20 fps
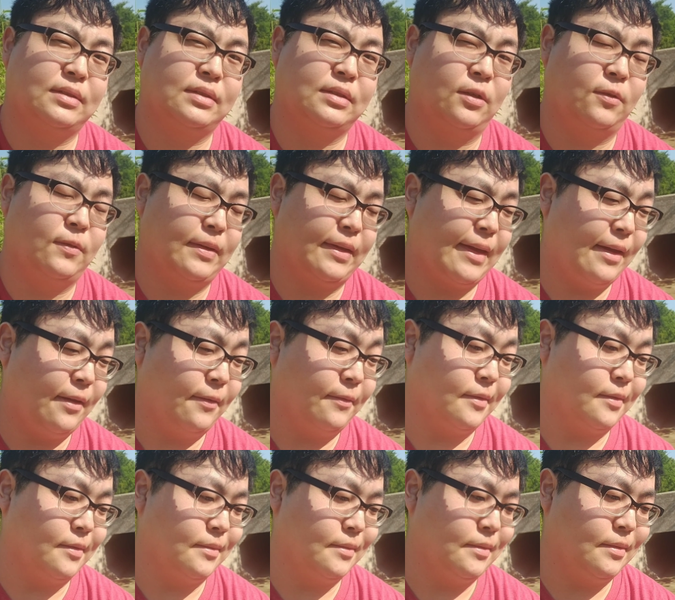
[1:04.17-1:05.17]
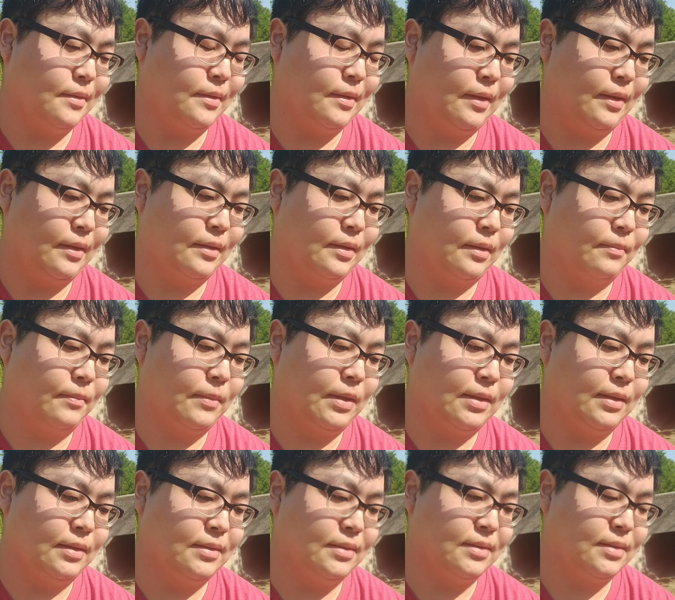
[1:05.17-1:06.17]
going out or anything
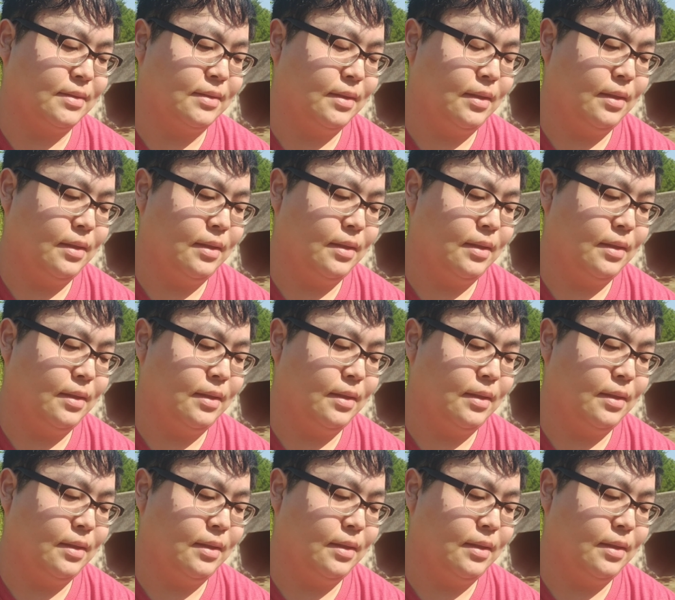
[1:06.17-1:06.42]
because